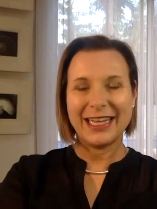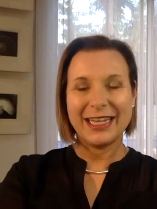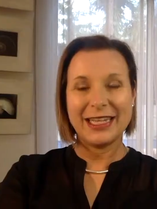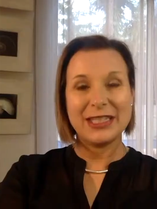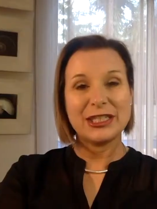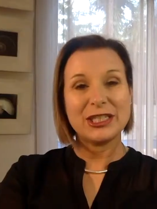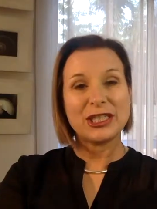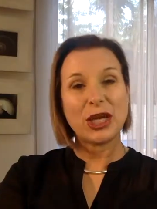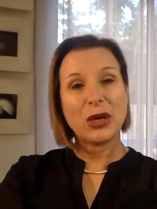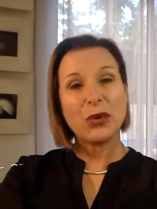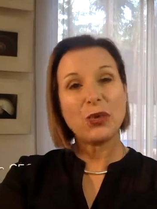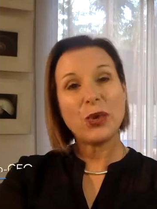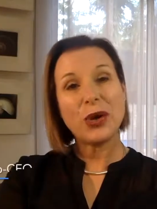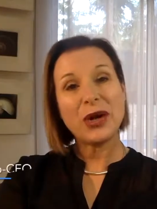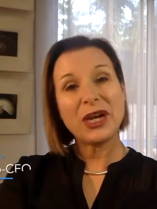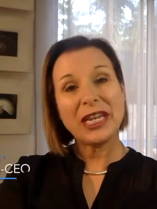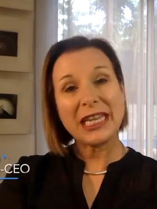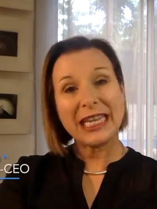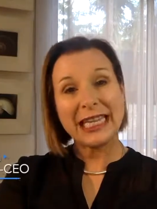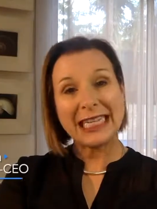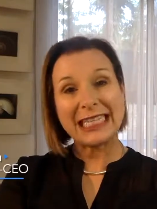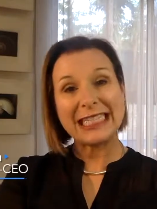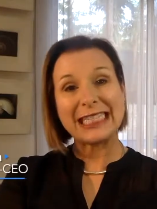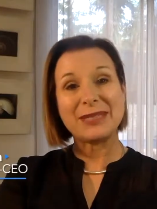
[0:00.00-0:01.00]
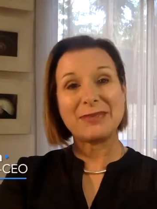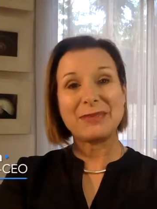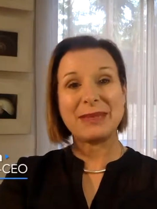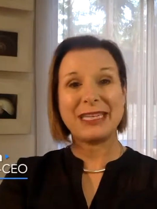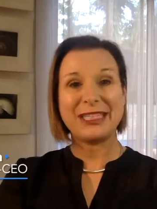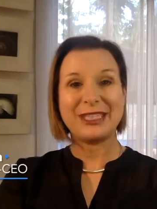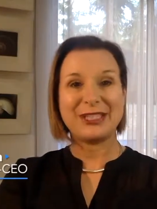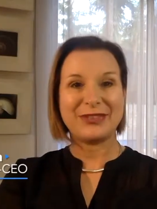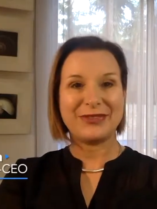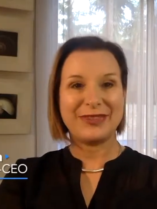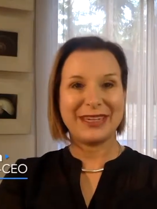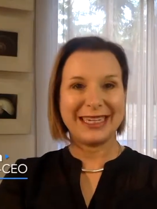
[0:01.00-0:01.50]
So, what is
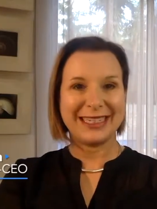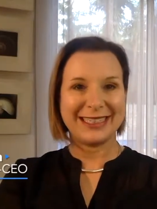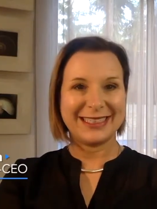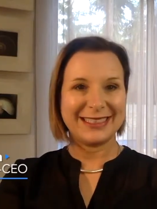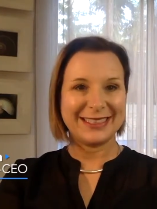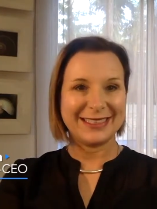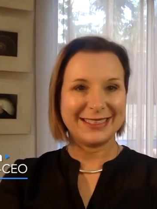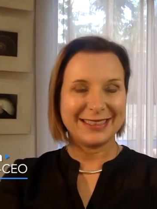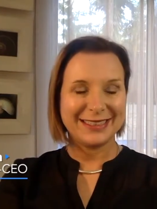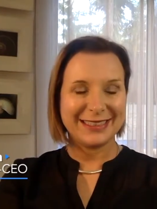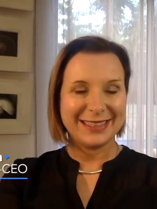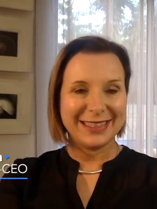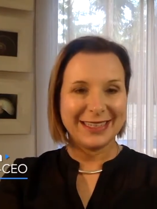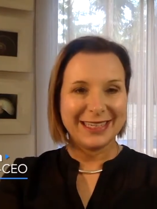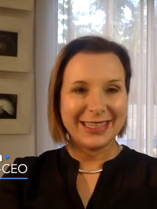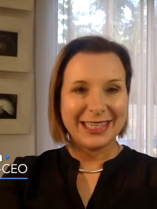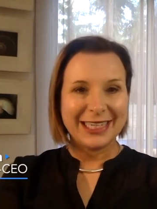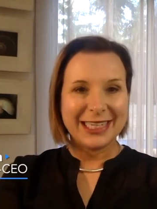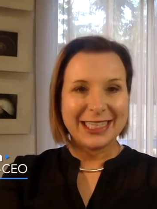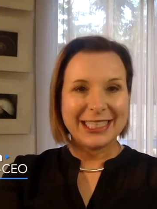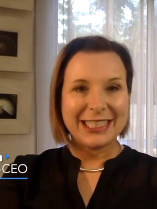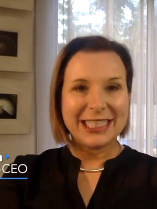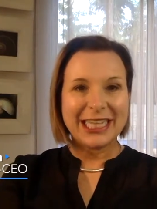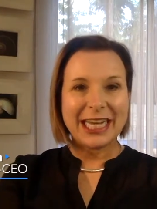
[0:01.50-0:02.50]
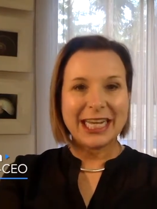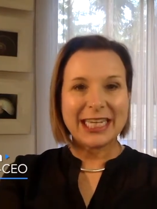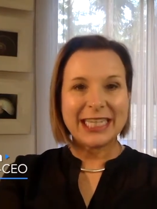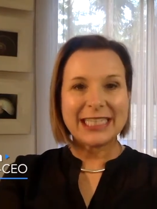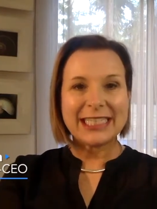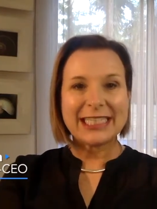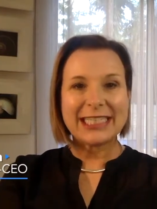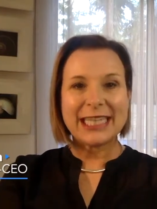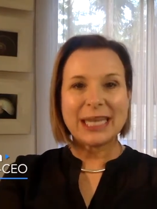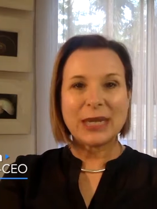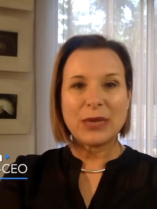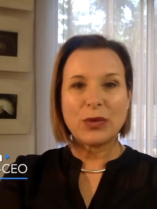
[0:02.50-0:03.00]
MEDirect? To
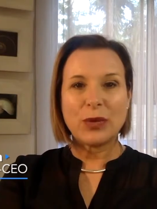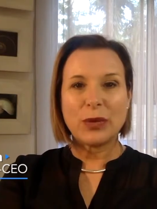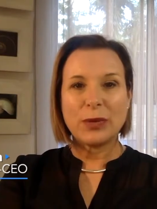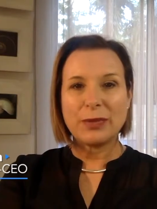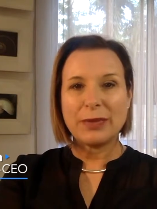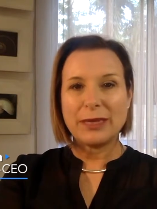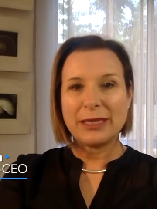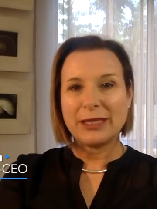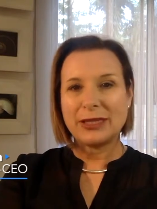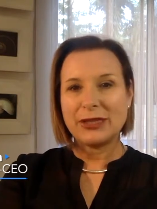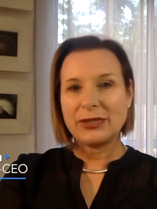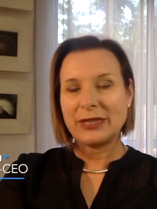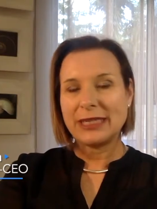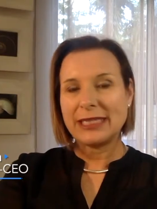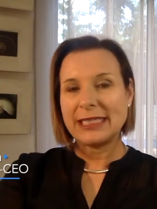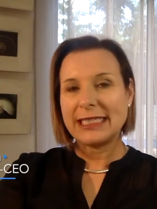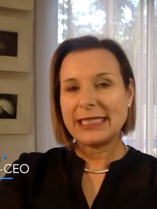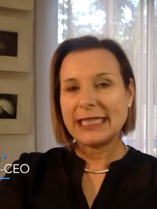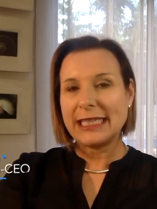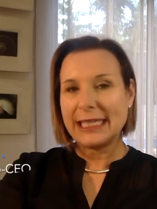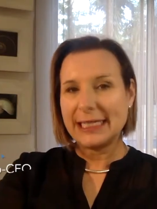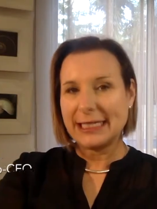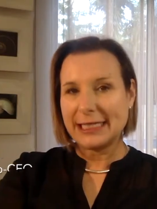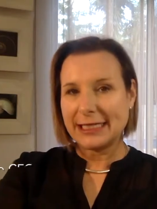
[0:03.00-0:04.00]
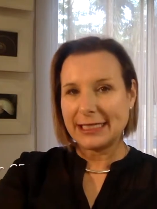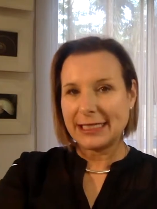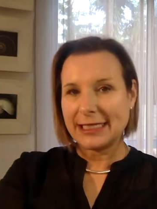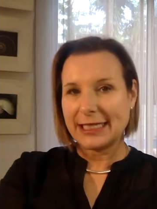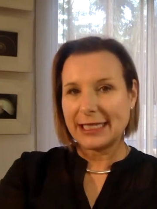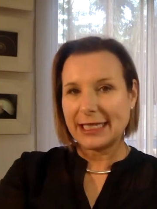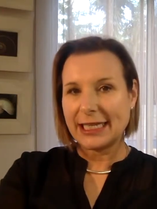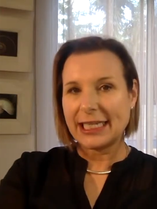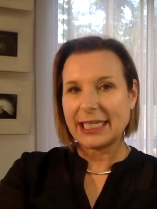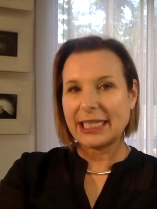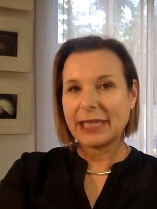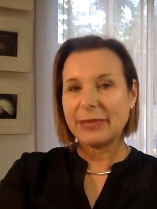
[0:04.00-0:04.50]
understand what MEDirect is,
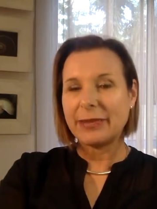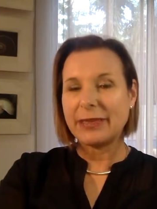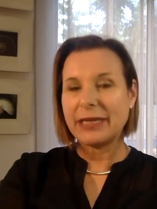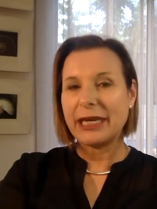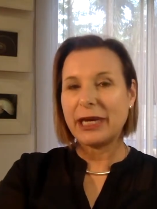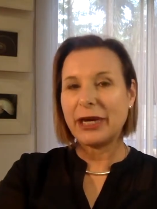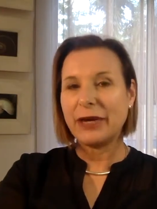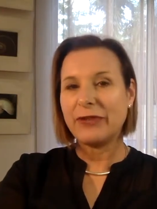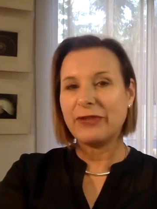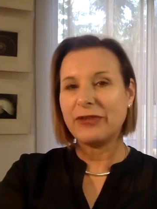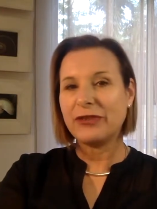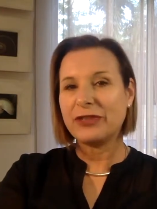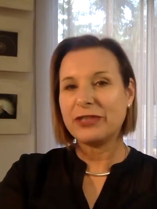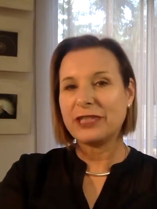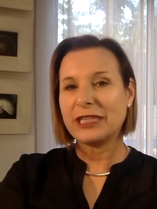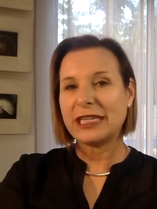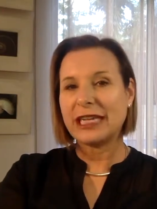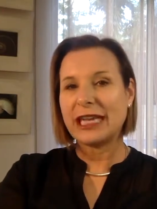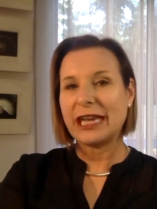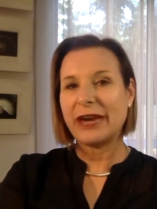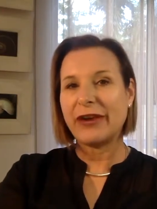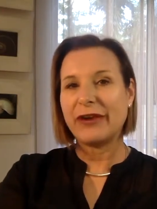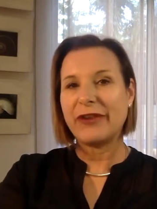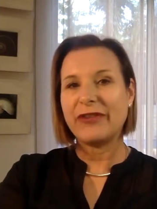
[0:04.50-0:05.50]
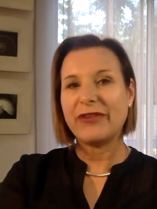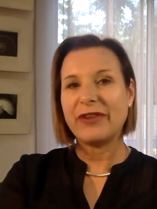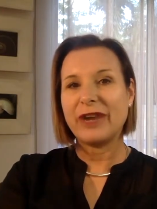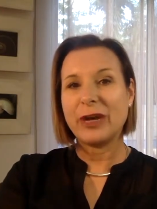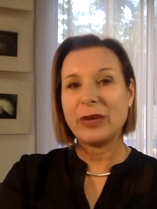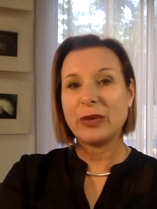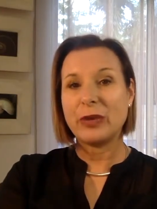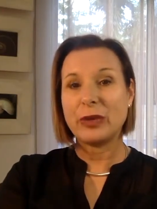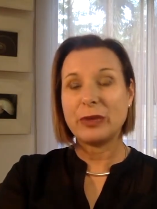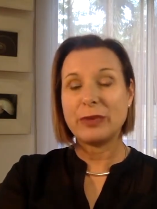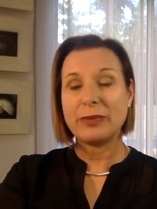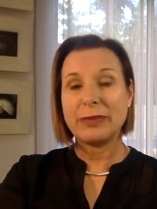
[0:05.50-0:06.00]
it can be helpful to clarify
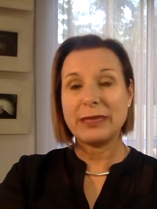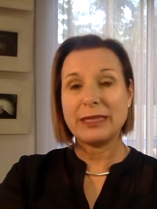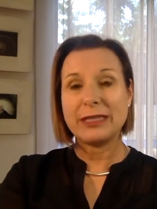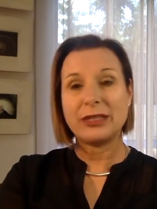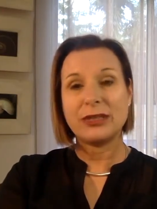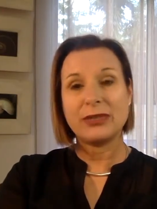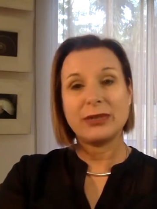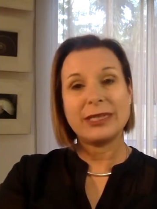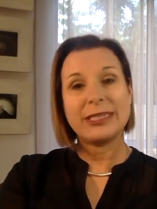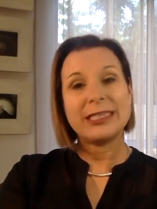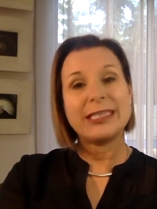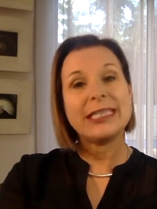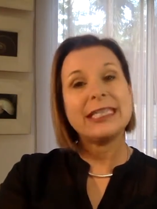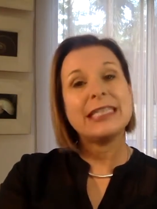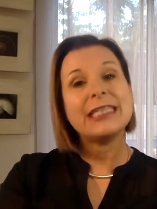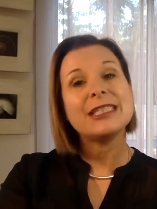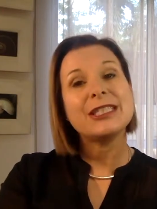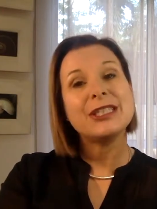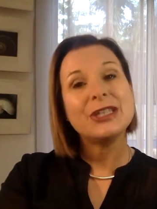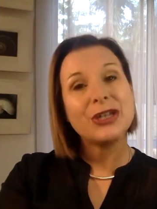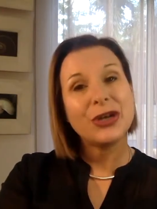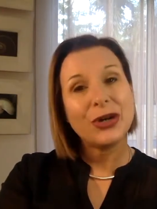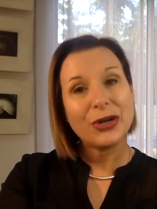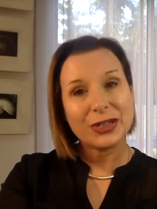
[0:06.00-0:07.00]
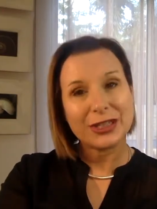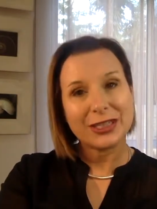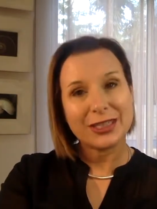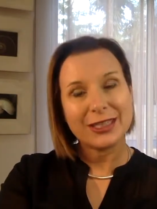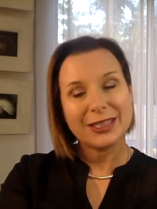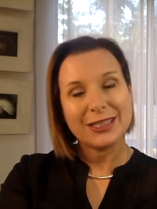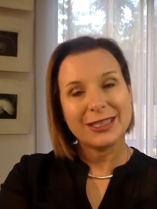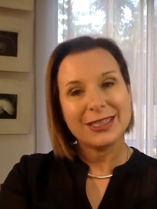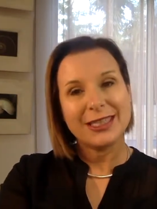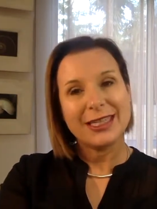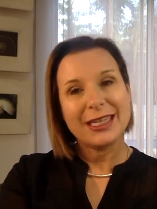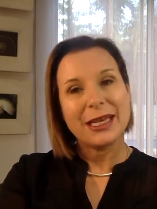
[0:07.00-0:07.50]
what MEDirect is not.
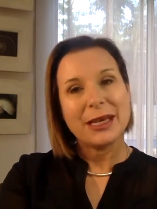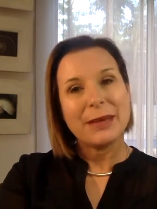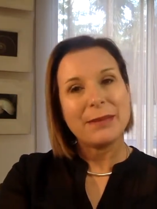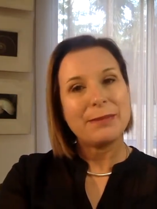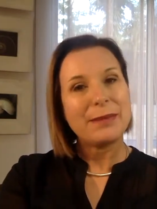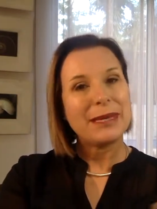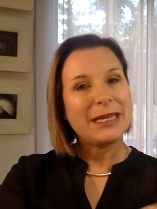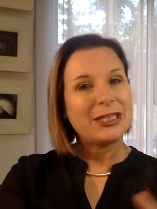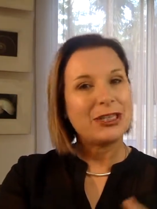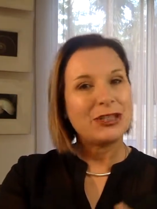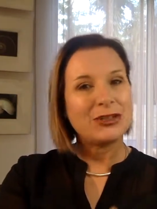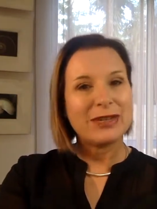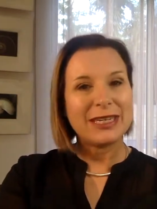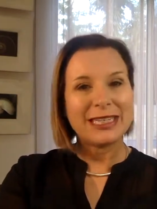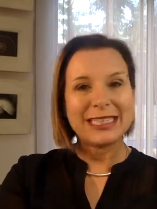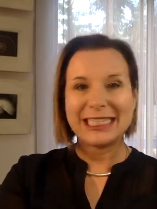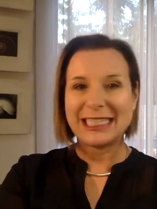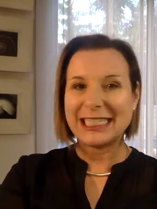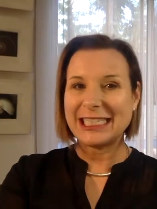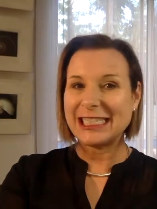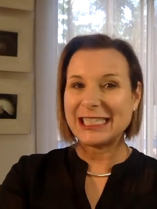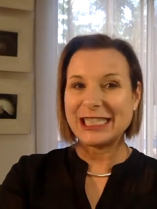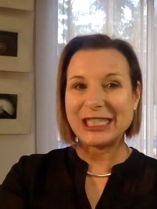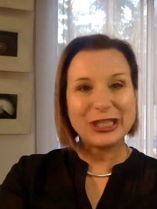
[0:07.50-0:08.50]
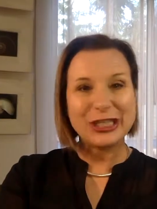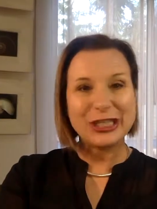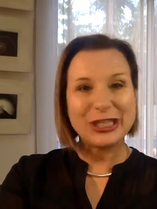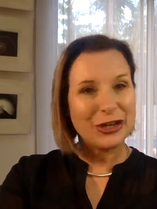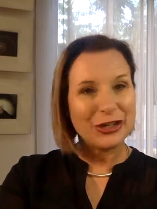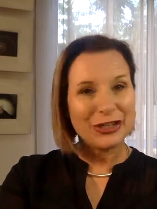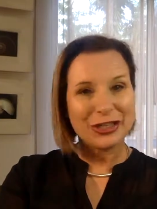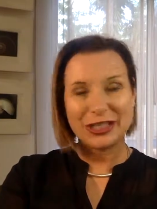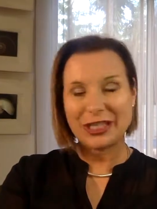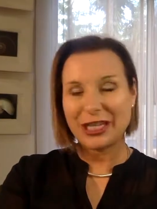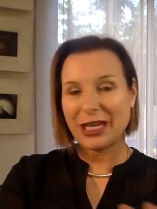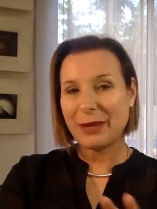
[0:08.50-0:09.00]
MEDirect is
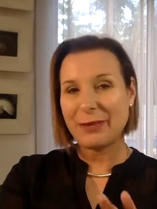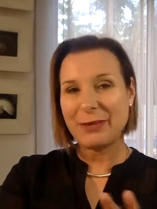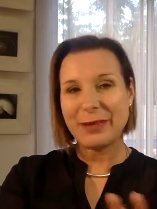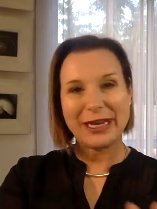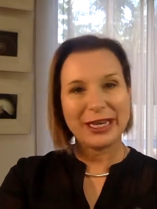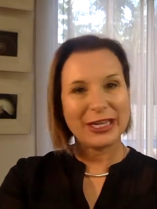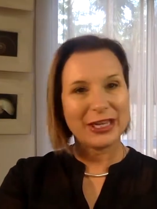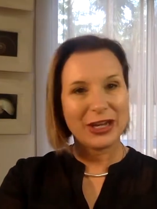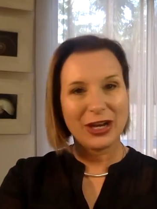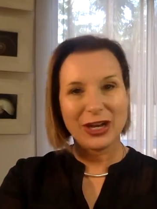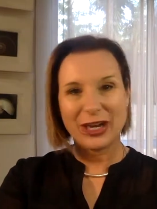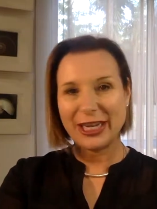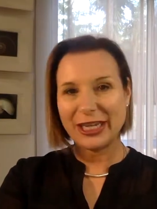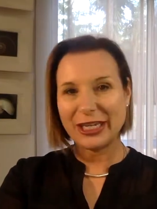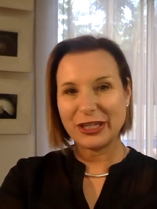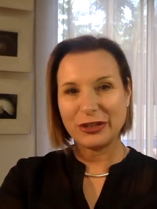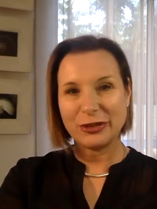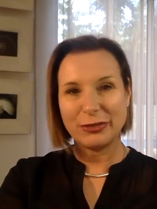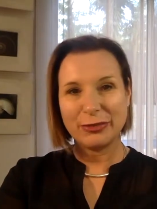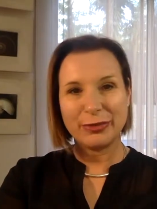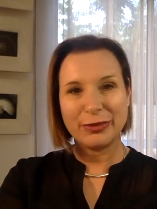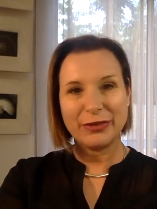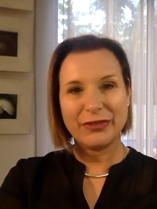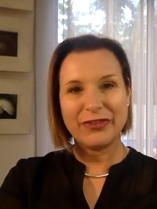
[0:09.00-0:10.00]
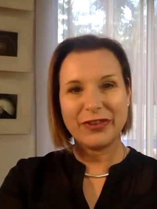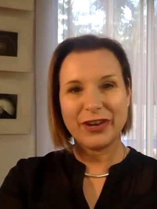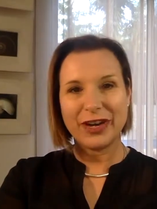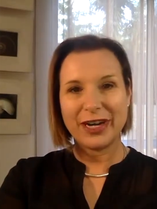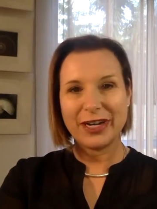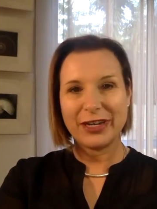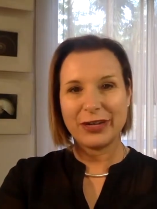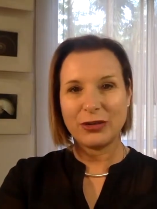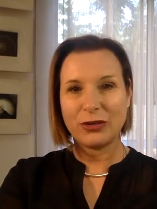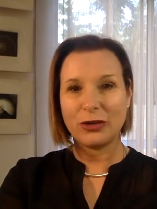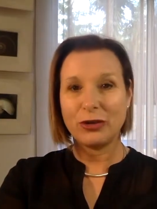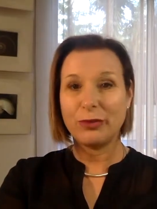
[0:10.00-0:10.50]
not a medico legal
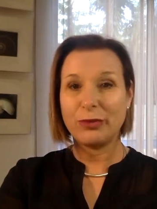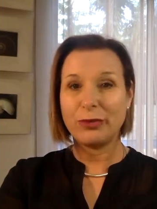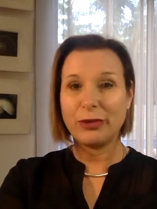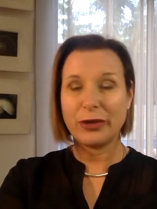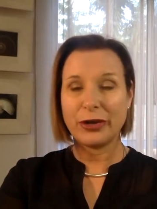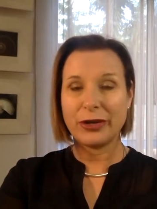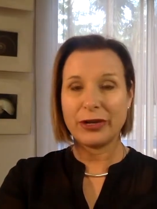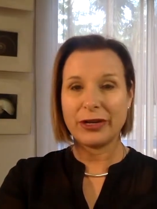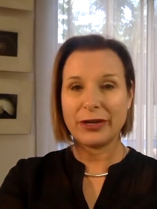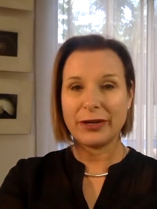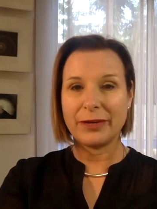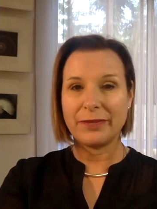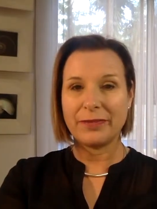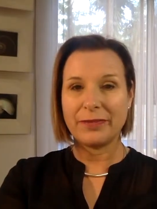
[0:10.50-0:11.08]
provider or broker,